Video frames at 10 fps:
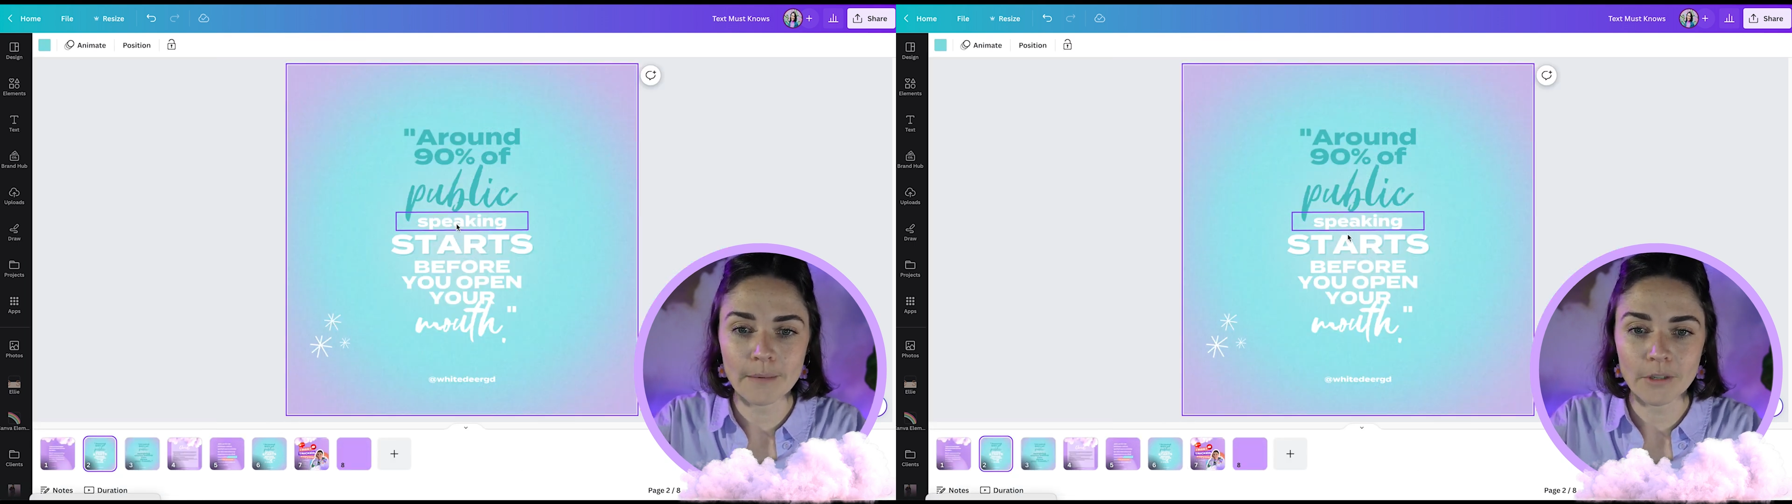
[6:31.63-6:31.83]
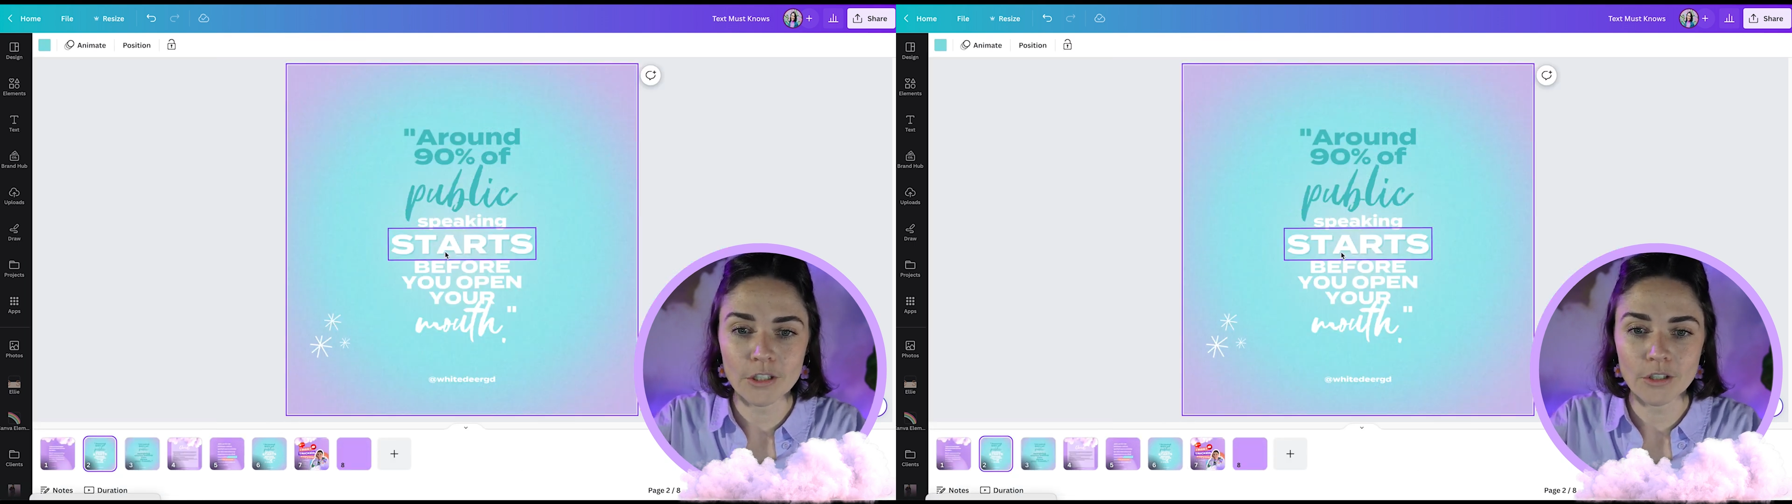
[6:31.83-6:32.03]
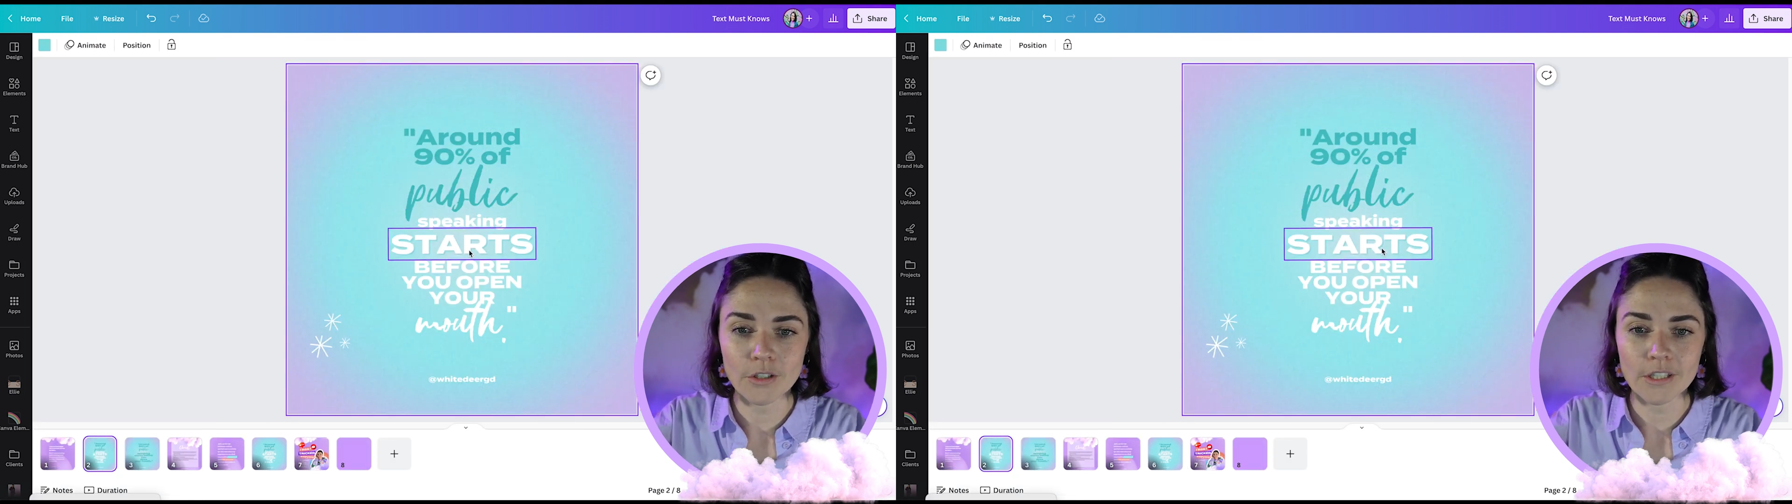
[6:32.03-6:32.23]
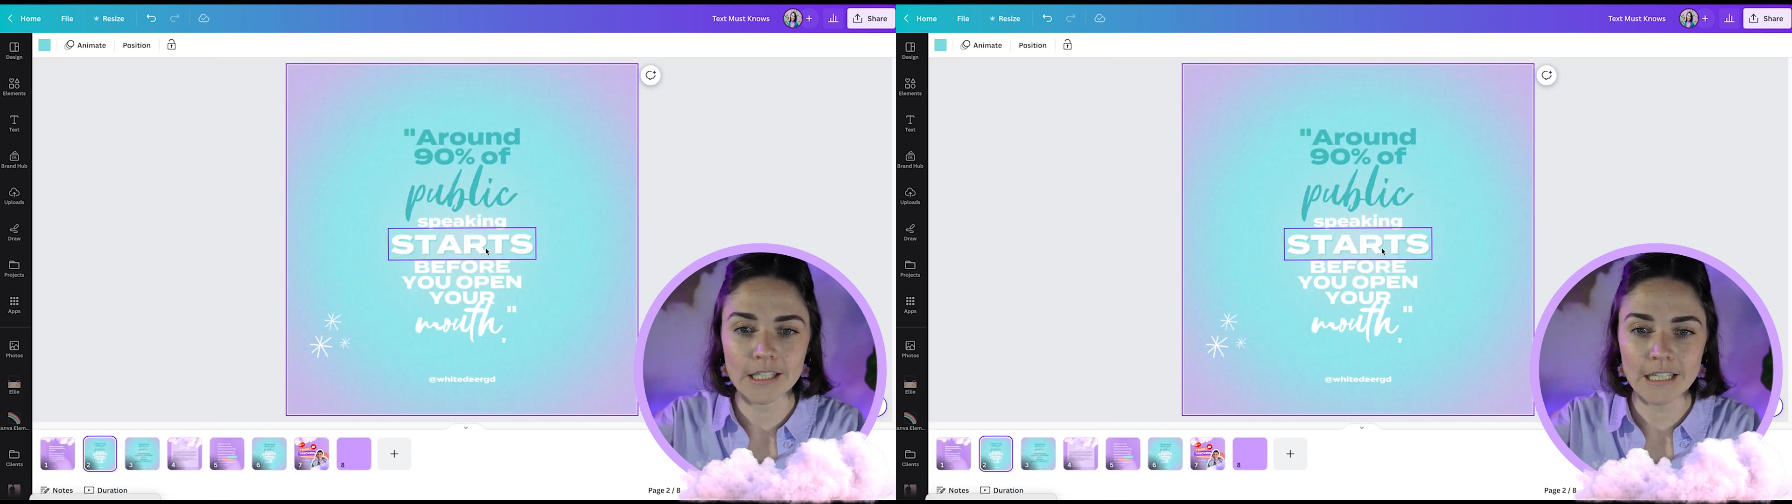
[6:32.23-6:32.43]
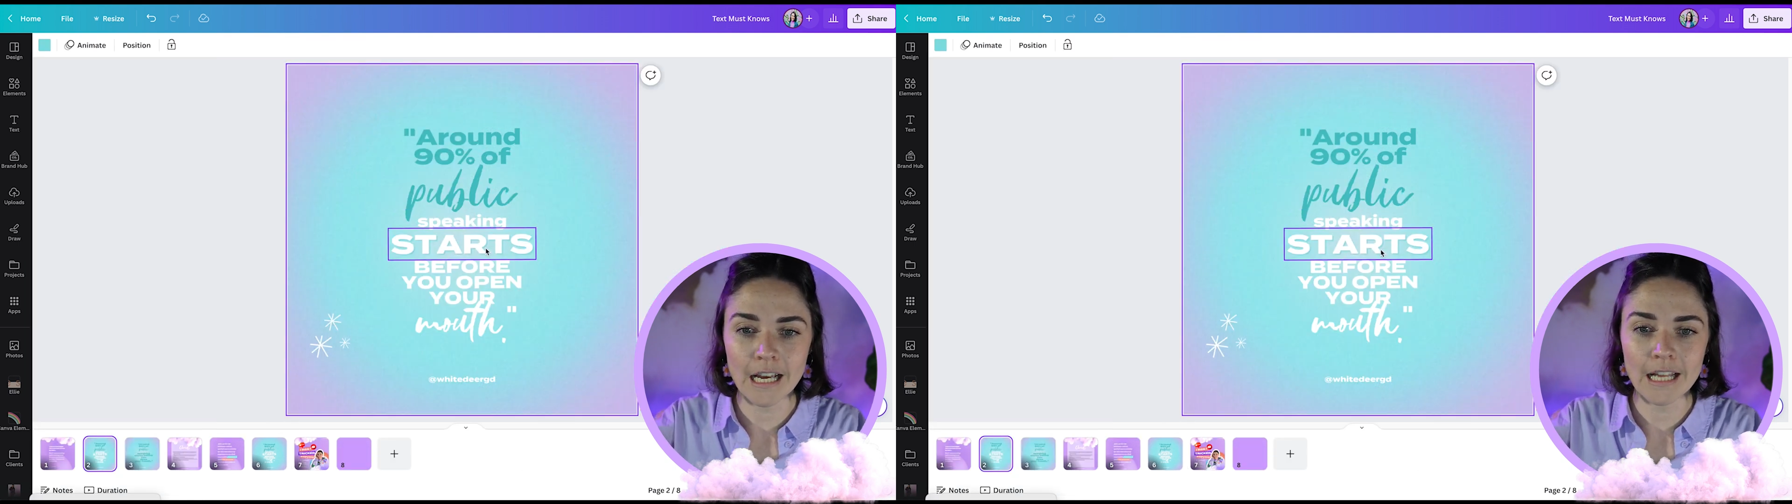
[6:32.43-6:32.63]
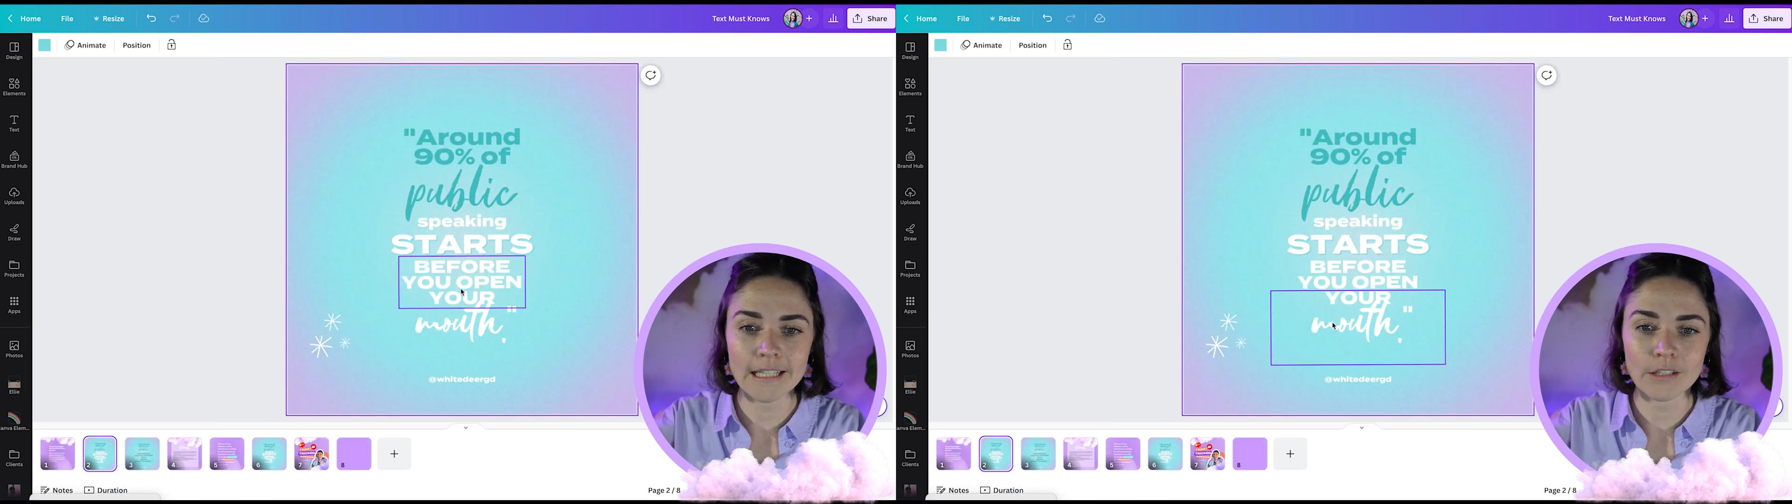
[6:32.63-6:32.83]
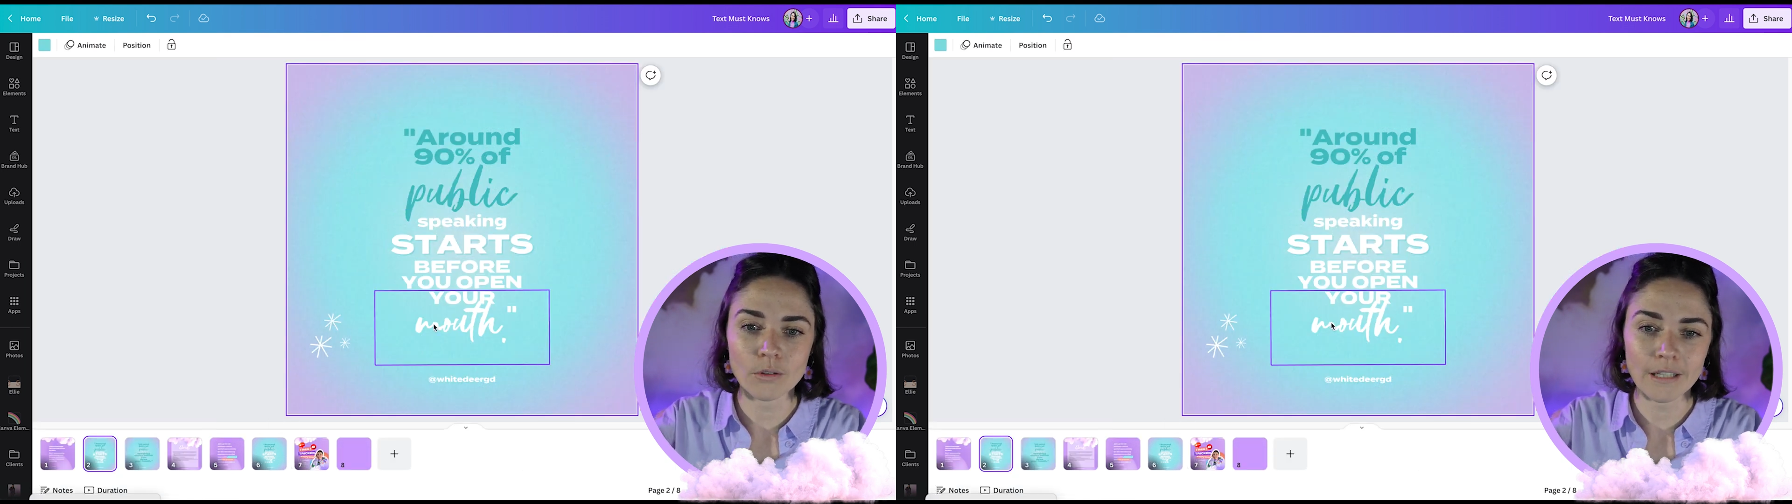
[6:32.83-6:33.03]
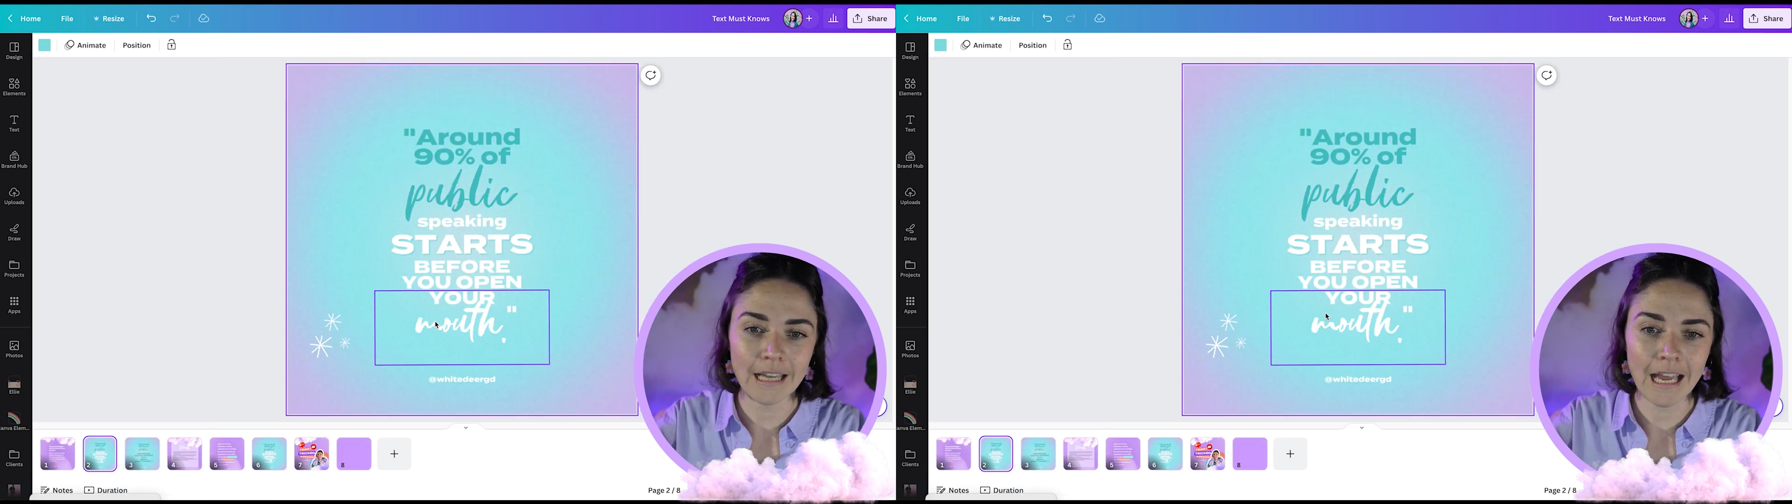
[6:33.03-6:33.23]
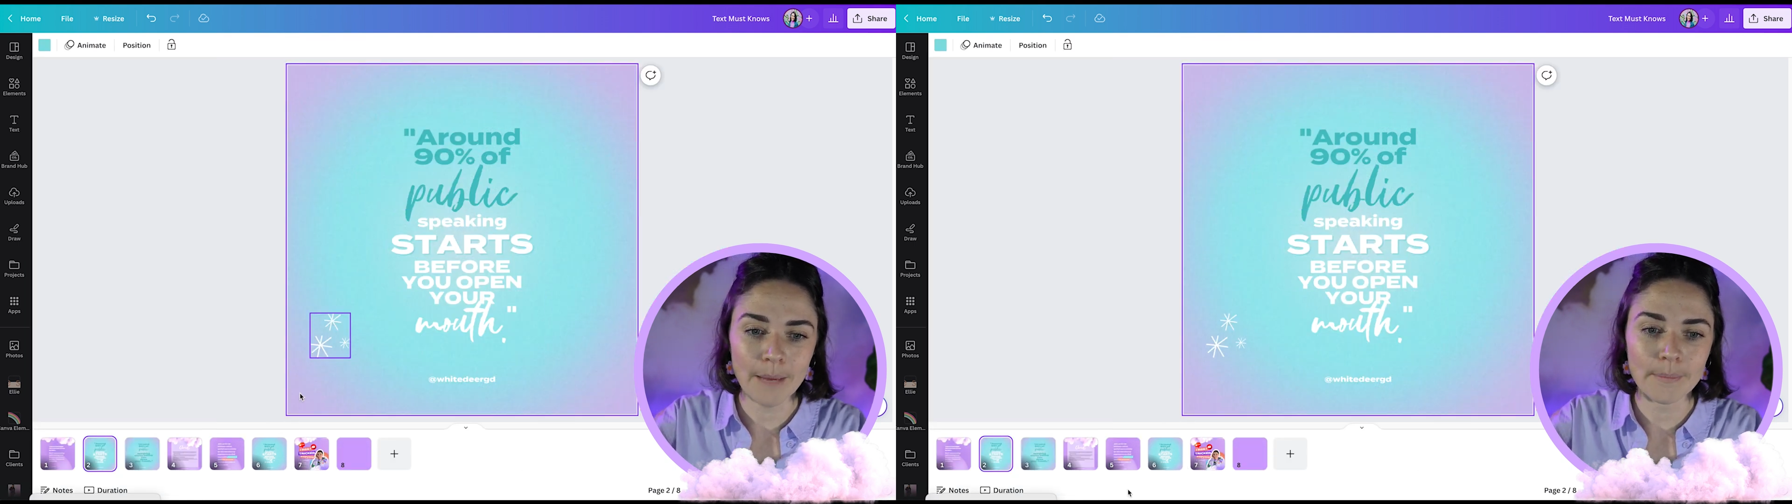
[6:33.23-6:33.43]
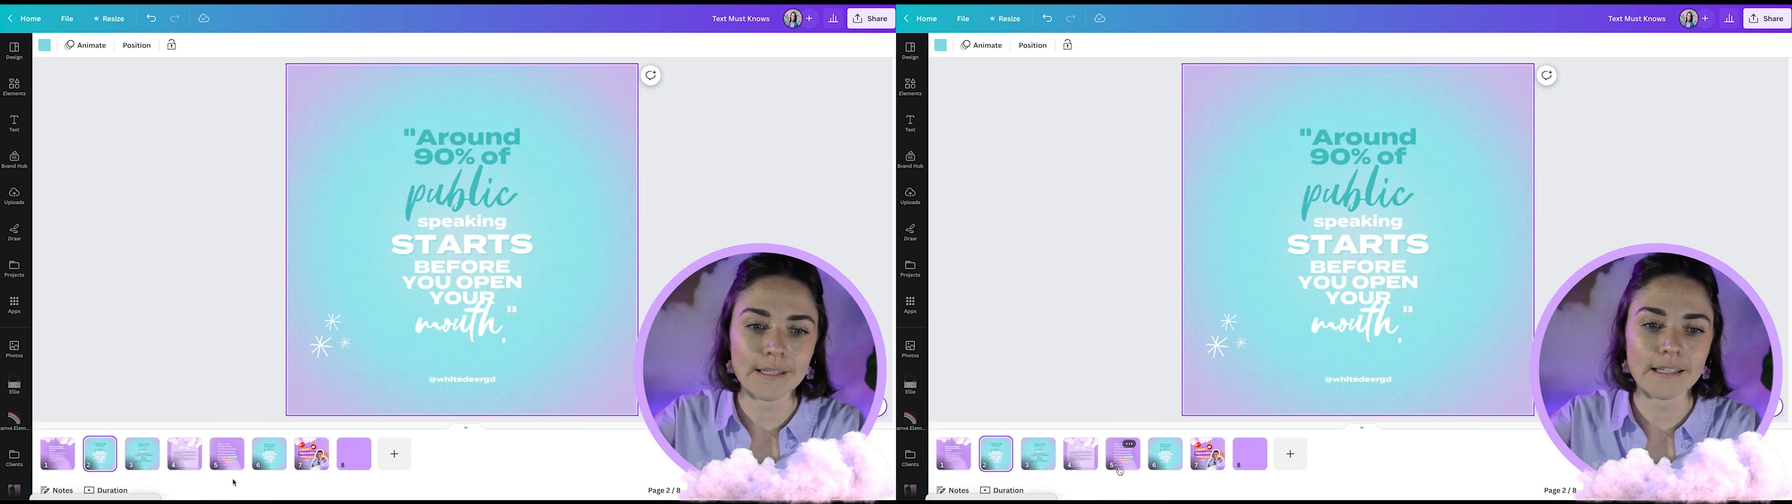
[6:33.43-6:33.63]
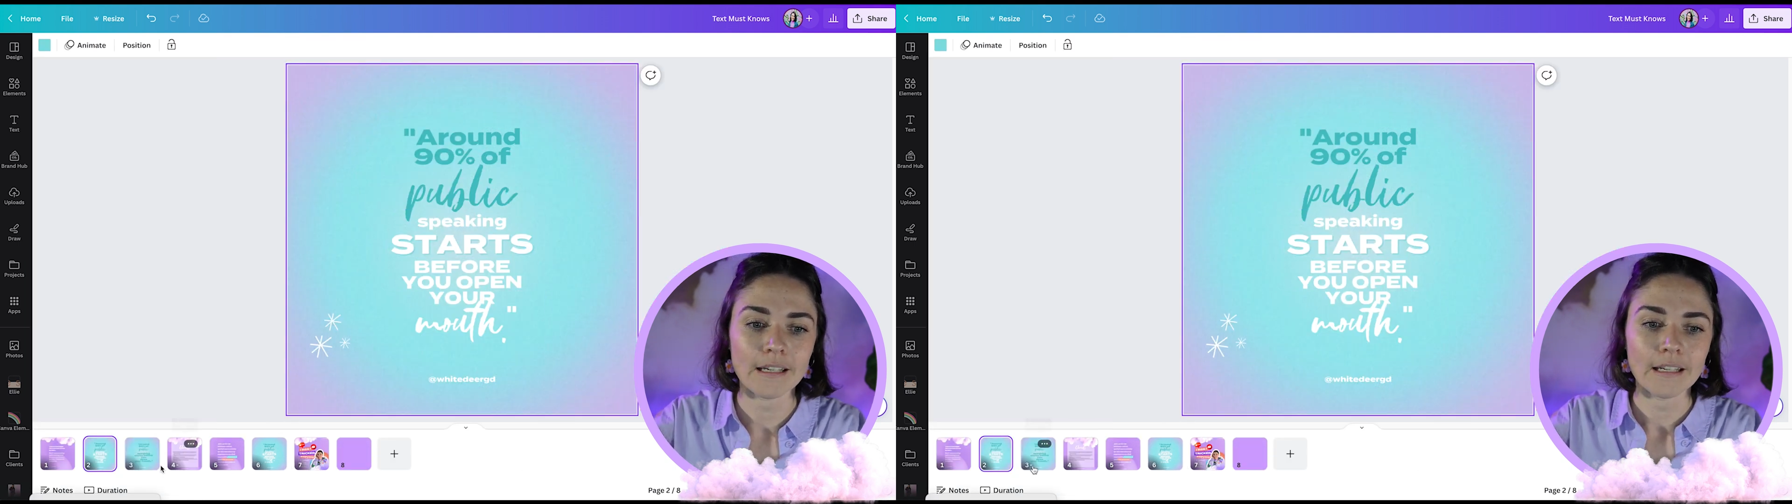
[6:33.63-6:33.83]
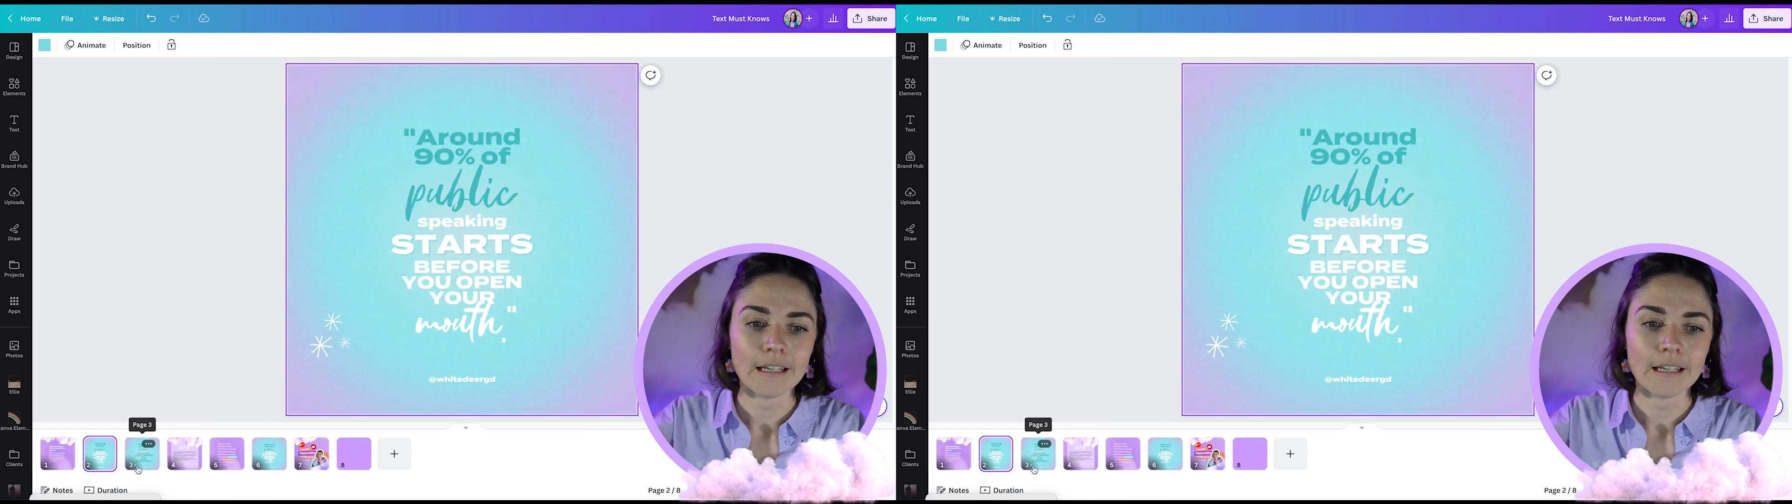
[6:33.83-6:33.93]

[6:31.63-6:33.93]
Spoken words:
I'm going to do starts in all caps,